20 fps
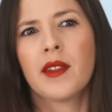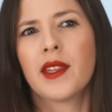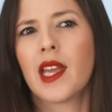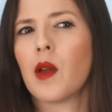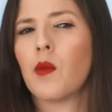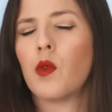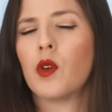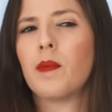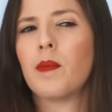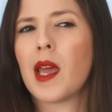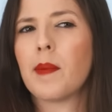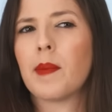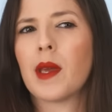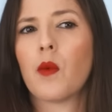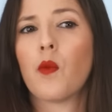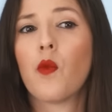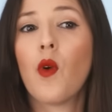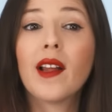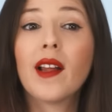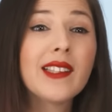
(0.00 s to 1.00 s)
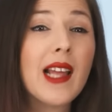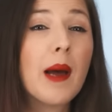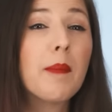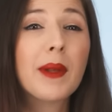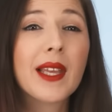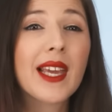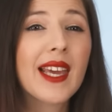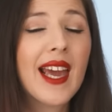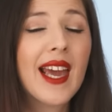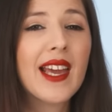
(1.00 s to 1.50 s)
They would maybe run an
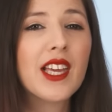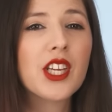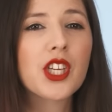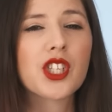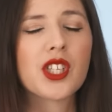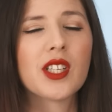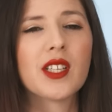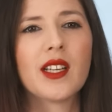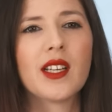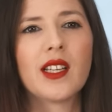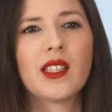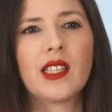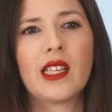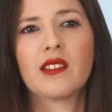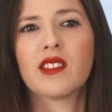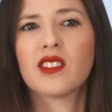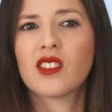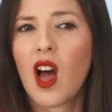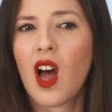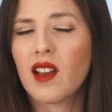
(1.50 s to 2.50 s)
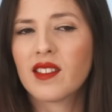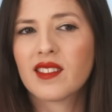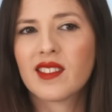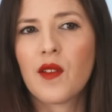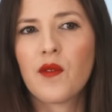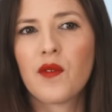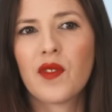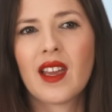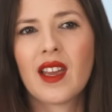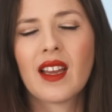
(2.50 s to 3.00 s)
application, install
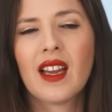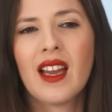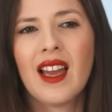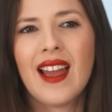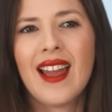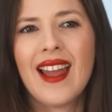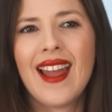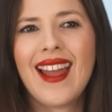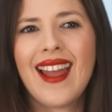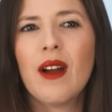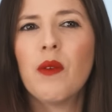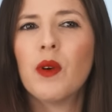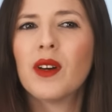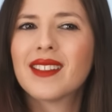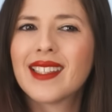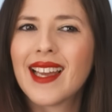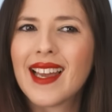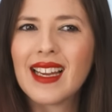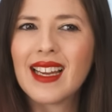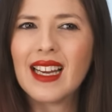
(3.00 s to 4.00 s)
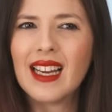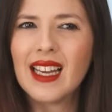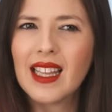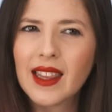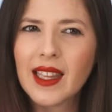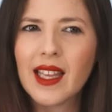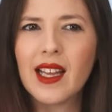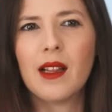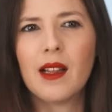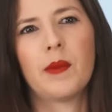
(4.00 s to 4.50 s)
something. It will take a
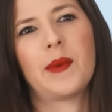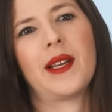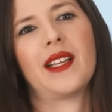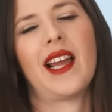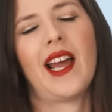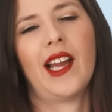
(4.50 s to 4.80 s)
little bit